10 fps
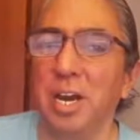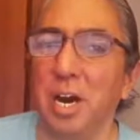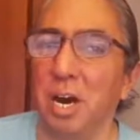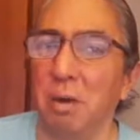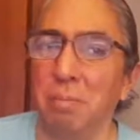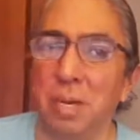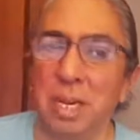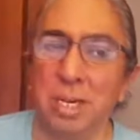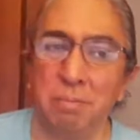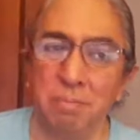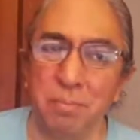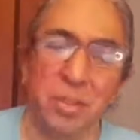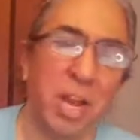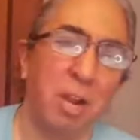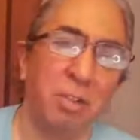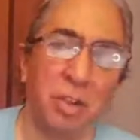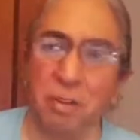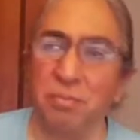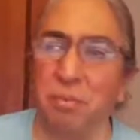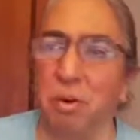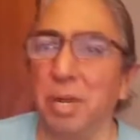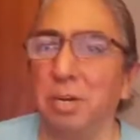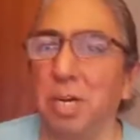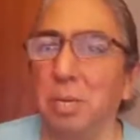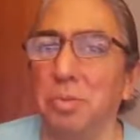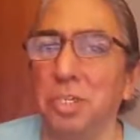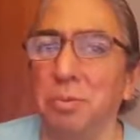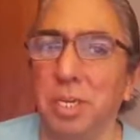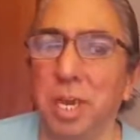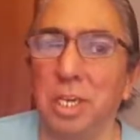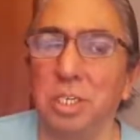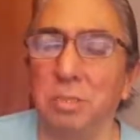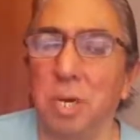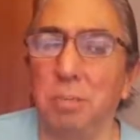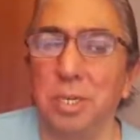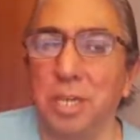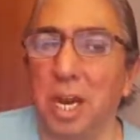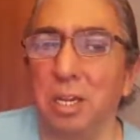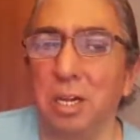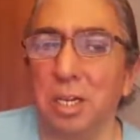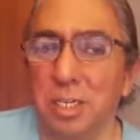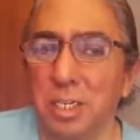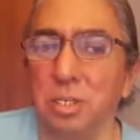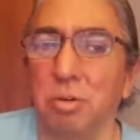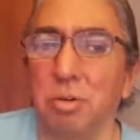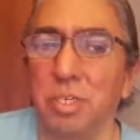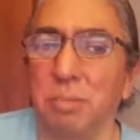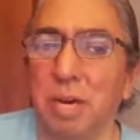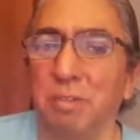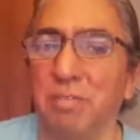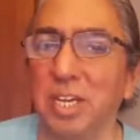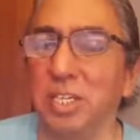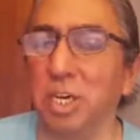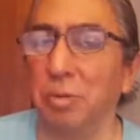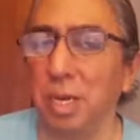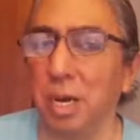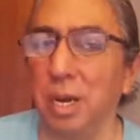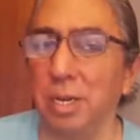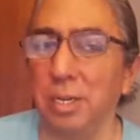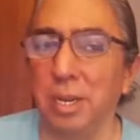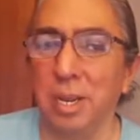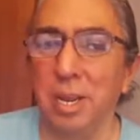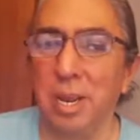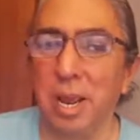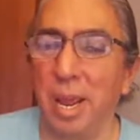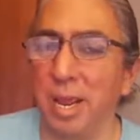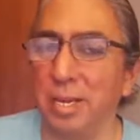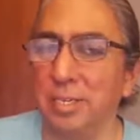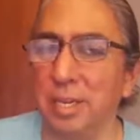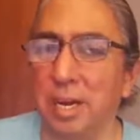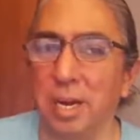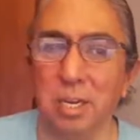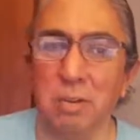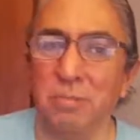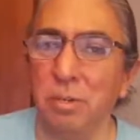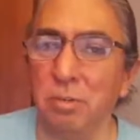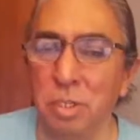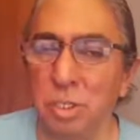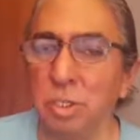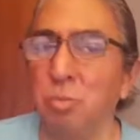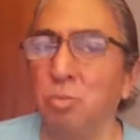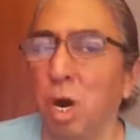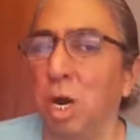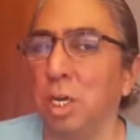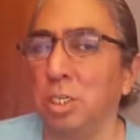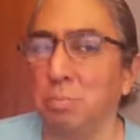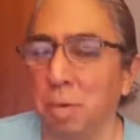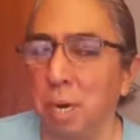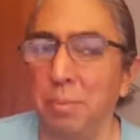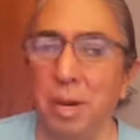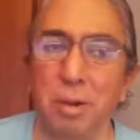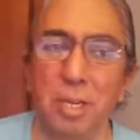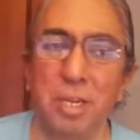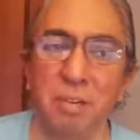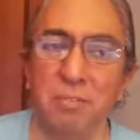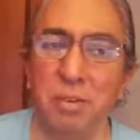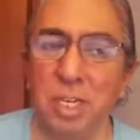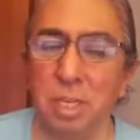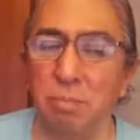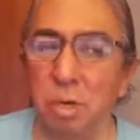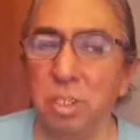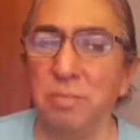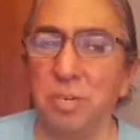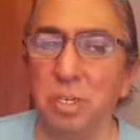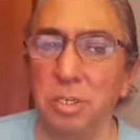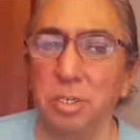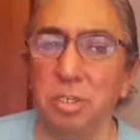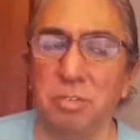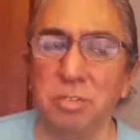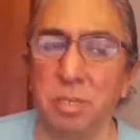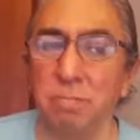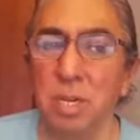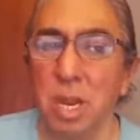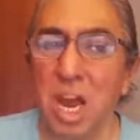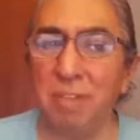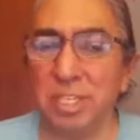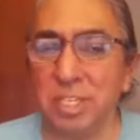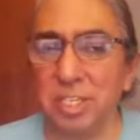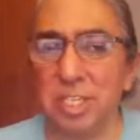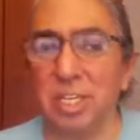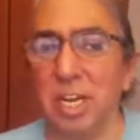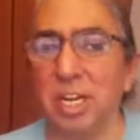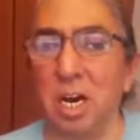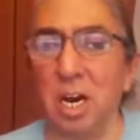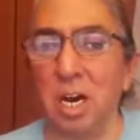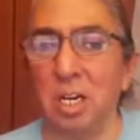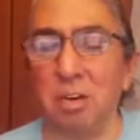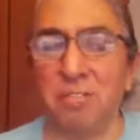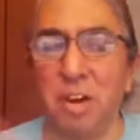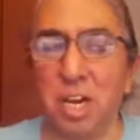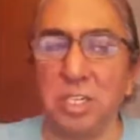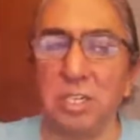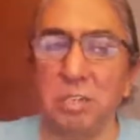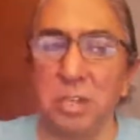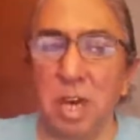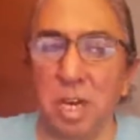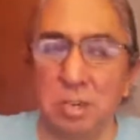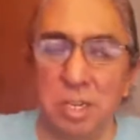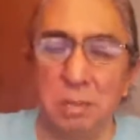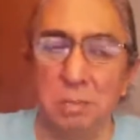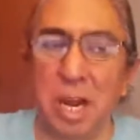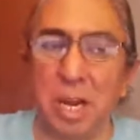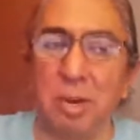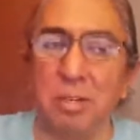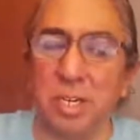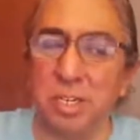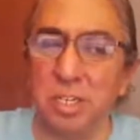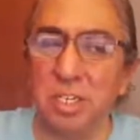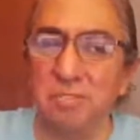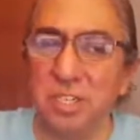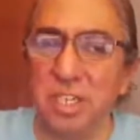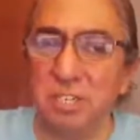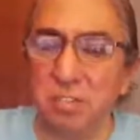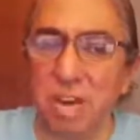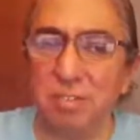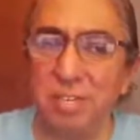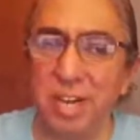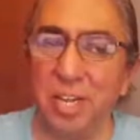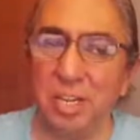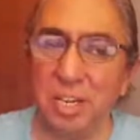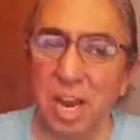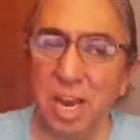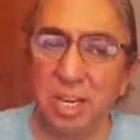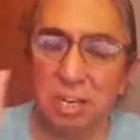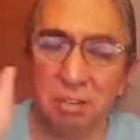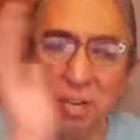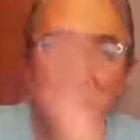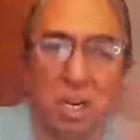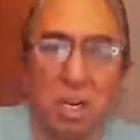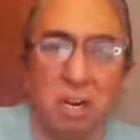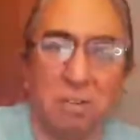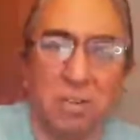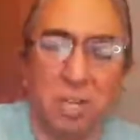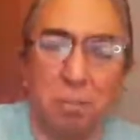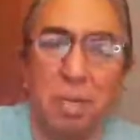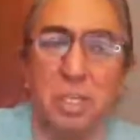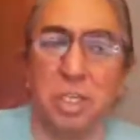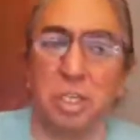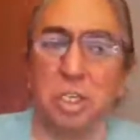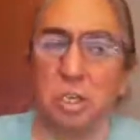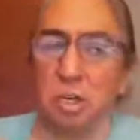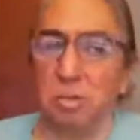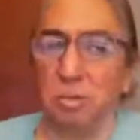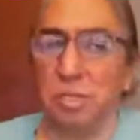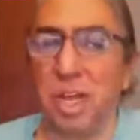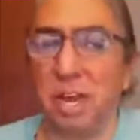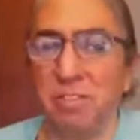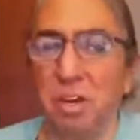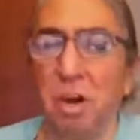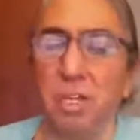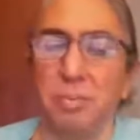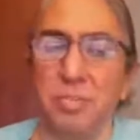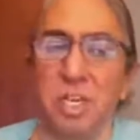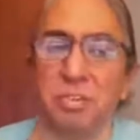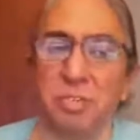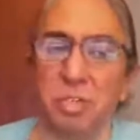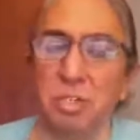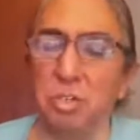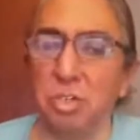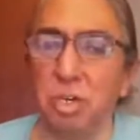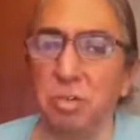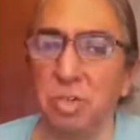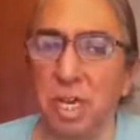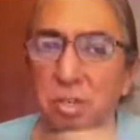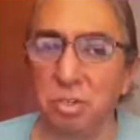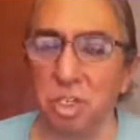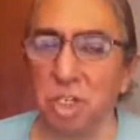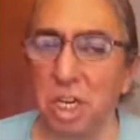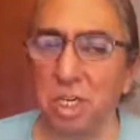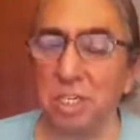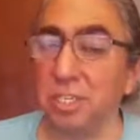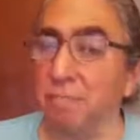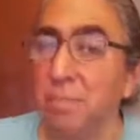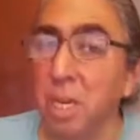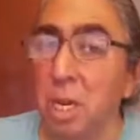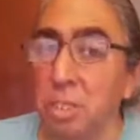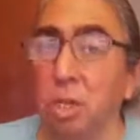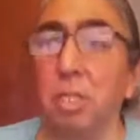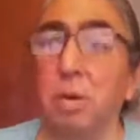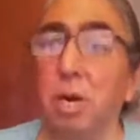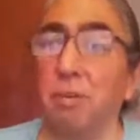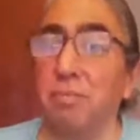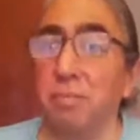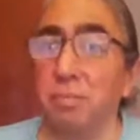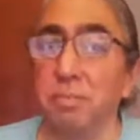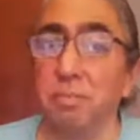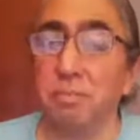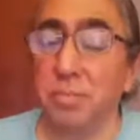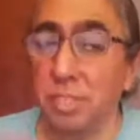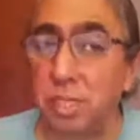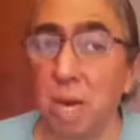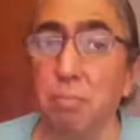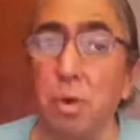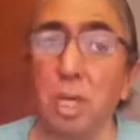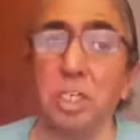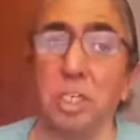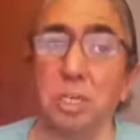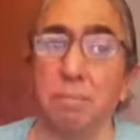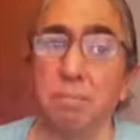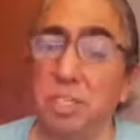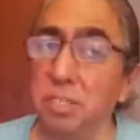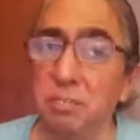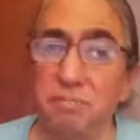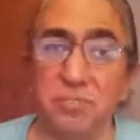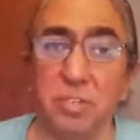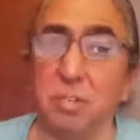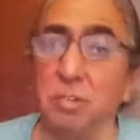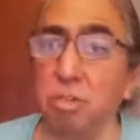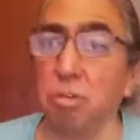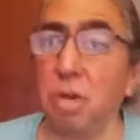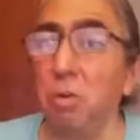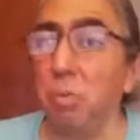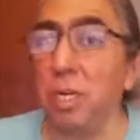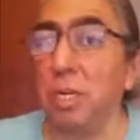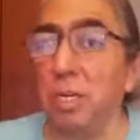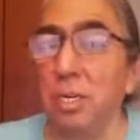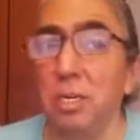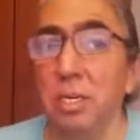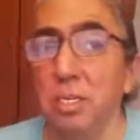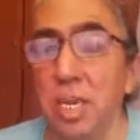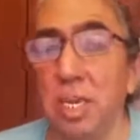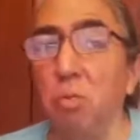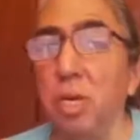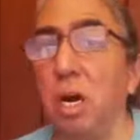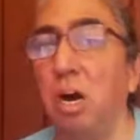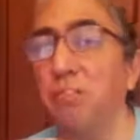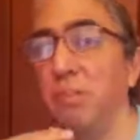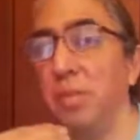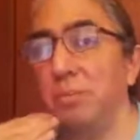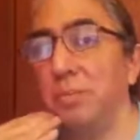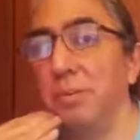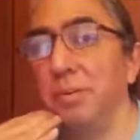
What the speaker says: and therefore better able to engage in public dialogue and discourse about events going on. And if you do watch primarily, if you get most of your news from having CNN on or Fox News on in the background on your TV, if you have a daily diet of the opinion shows that call themselves news shows on those channels, turn them off. Stop watching them. Try a week. Take a week off from them